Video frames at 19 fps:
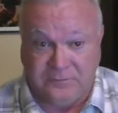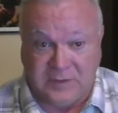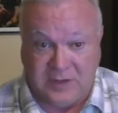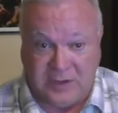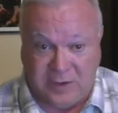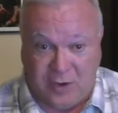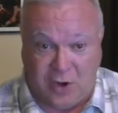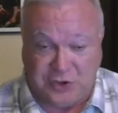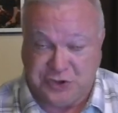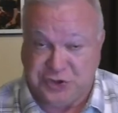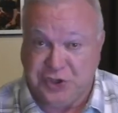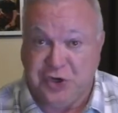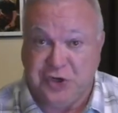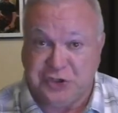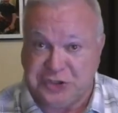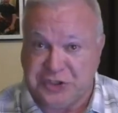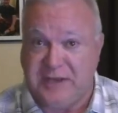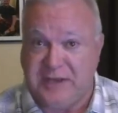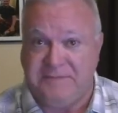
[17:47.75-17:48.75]
in our
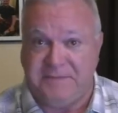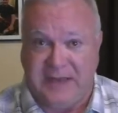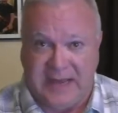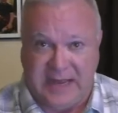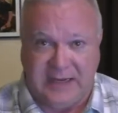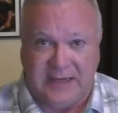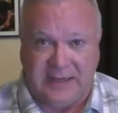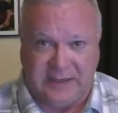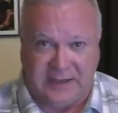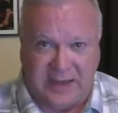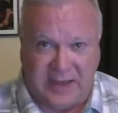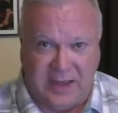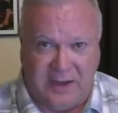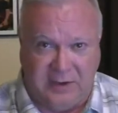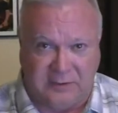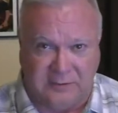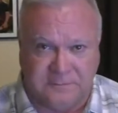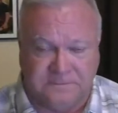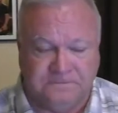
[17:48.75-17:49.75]
church can be headed to hell.